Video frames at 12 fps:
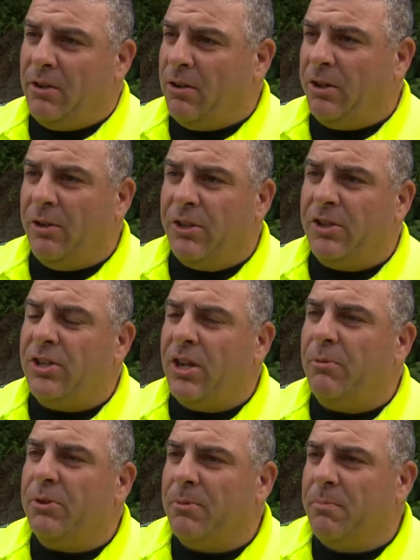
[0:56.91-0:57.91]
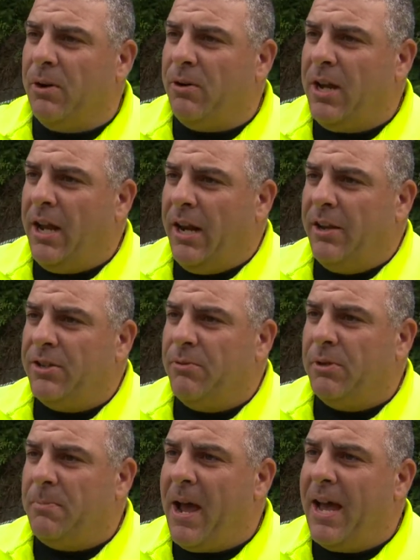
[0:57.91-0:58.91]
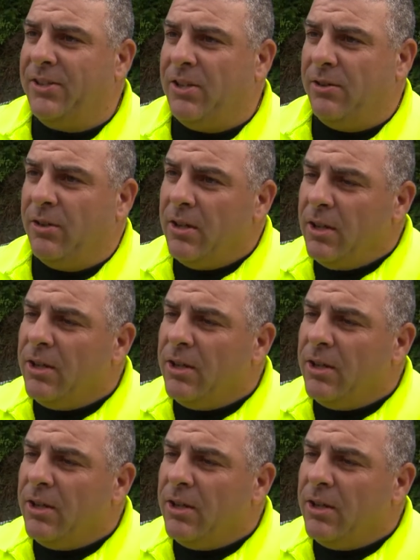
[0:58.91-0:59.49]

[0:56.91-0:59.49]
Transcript: Clearly, see it was a beer can as he was passing.